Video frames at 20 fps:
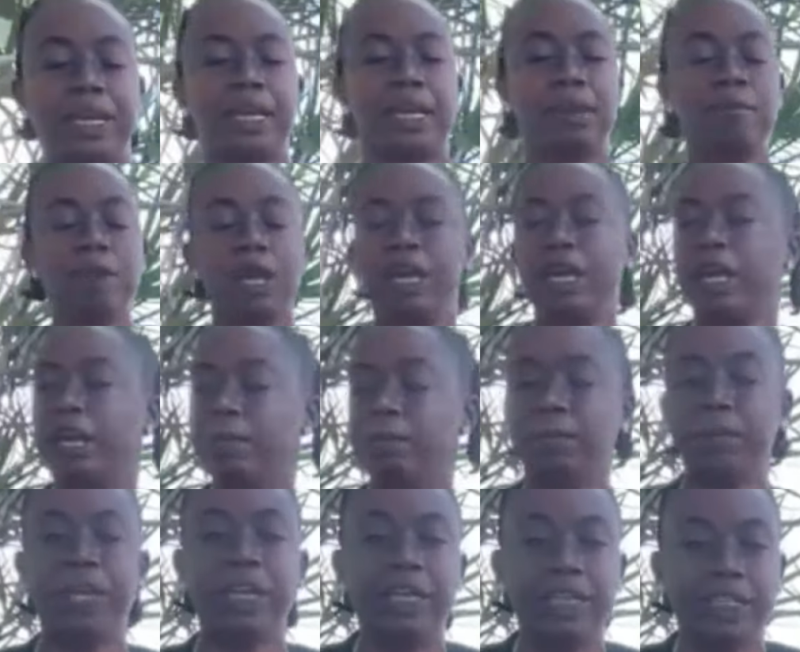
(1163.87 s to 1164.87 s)
in
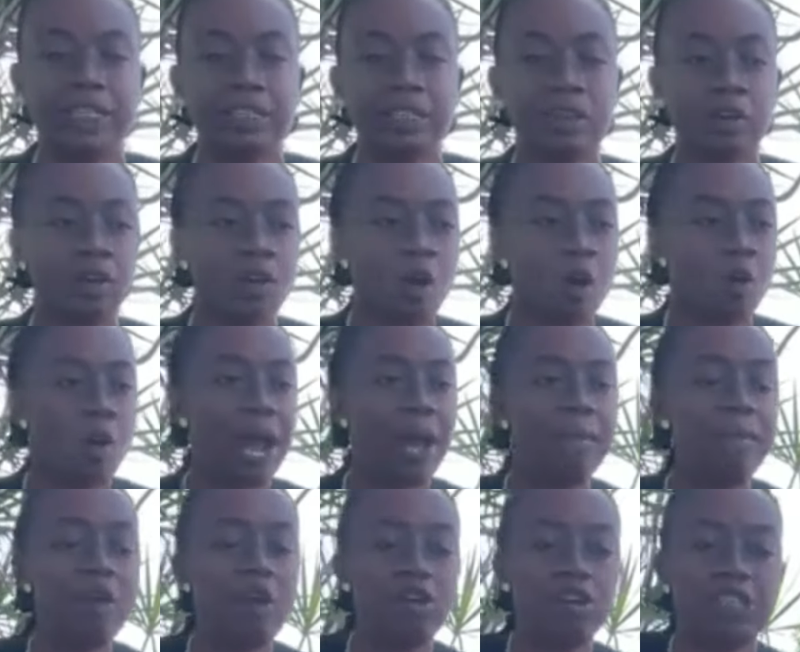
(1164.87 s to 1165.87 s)
peace. Where
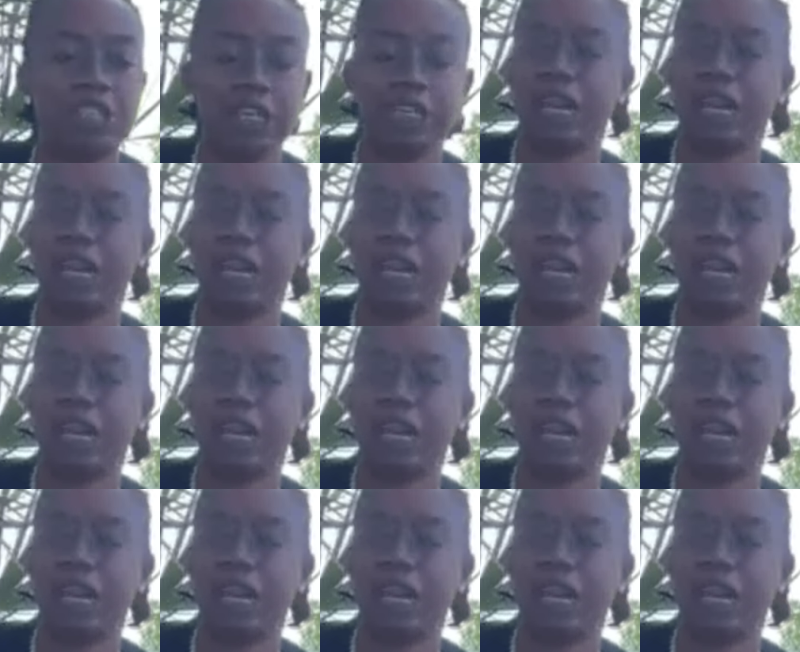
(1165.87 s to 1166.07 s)
music